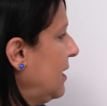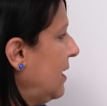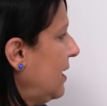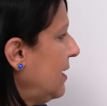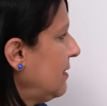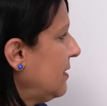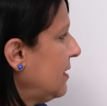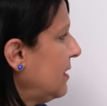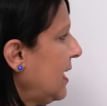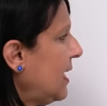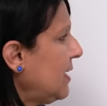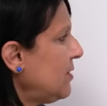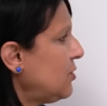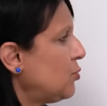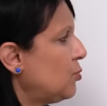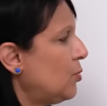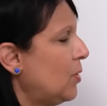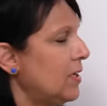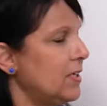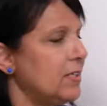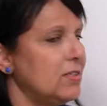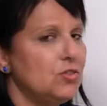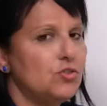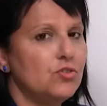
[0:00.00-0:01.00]
And the last
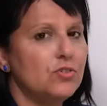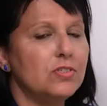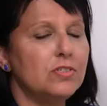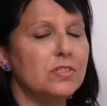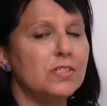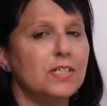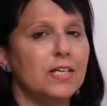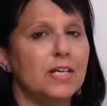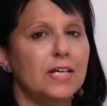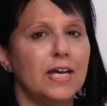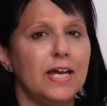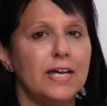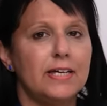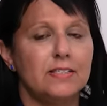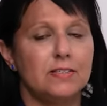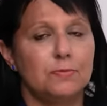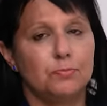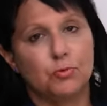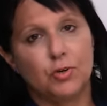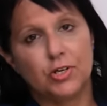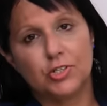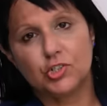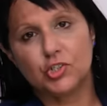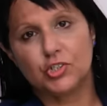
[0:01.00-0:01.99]
one is just
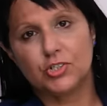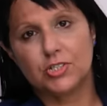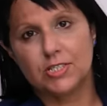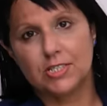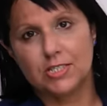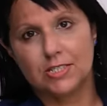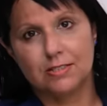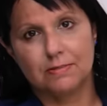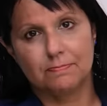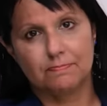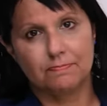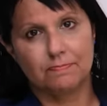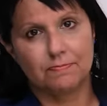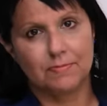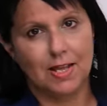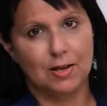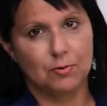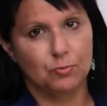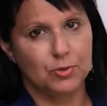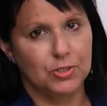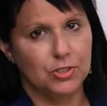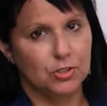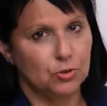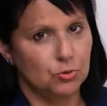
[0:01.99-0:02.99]
expressions
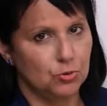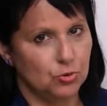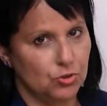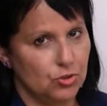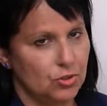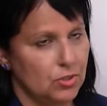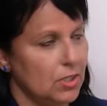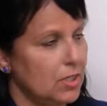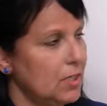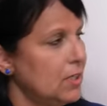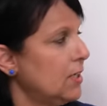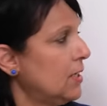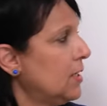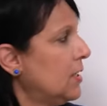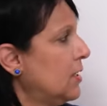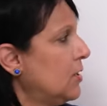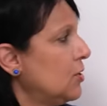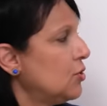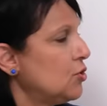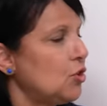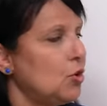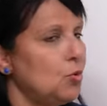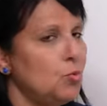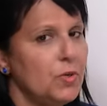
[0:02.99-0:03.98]
that we use.
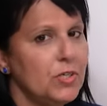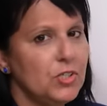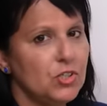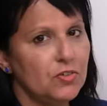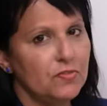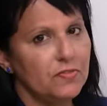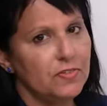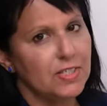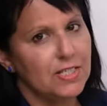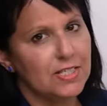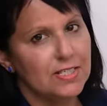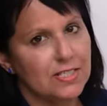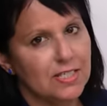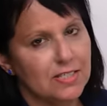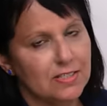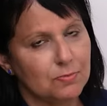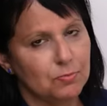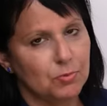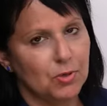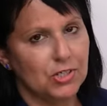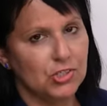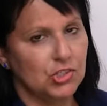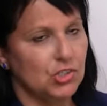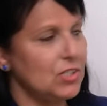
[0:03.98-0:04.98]
So which of these
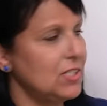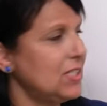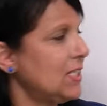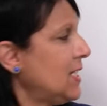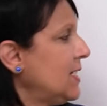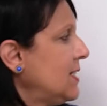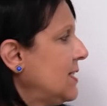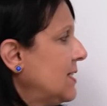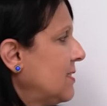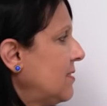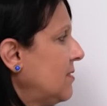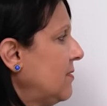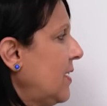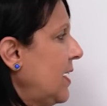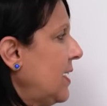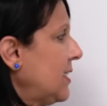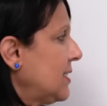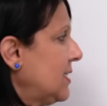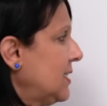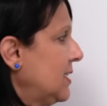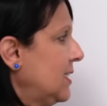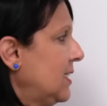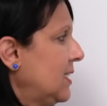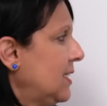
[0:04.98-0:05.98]
expressions is
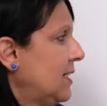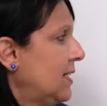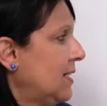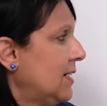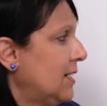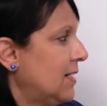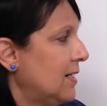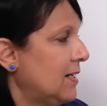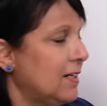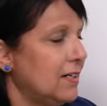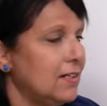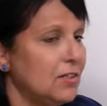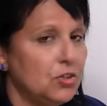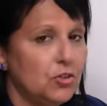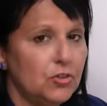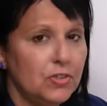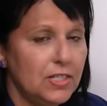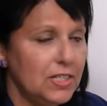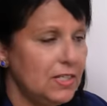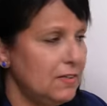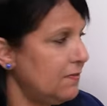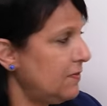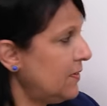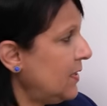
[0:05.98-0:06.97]
correct?
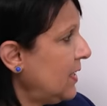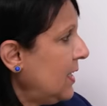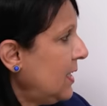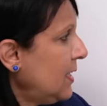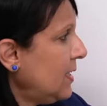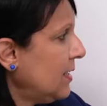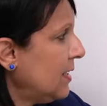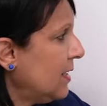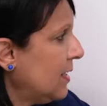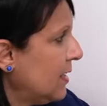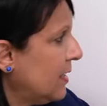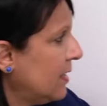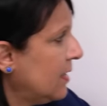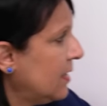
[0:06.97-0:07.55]
Good evening.